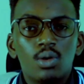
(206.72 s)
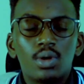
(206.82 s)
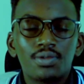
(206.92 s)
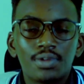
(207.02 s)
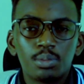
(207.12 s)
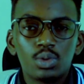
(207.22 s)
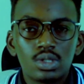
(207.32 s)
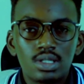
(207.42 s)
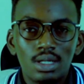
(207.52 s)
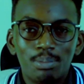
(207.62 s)
One of the
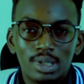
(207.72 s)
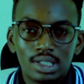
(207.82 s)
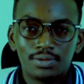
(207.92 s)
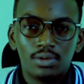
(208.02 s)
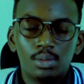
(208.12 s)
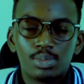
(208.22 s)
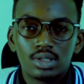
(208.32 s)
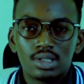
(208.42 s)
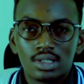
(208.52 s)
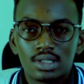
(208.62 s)
most impactful
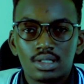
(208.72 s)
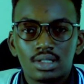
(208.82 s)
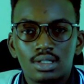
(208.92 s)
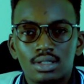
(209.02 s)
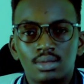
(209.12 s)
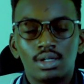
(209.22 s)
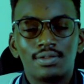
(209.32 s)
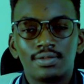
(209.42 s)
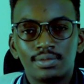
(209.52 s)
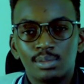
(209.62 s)
projects
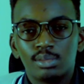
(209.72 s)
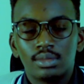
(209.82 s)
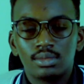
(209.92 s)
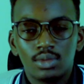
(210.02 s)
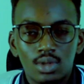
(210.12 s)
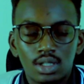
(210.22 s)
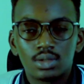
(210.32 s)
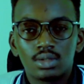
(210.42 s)
I've worked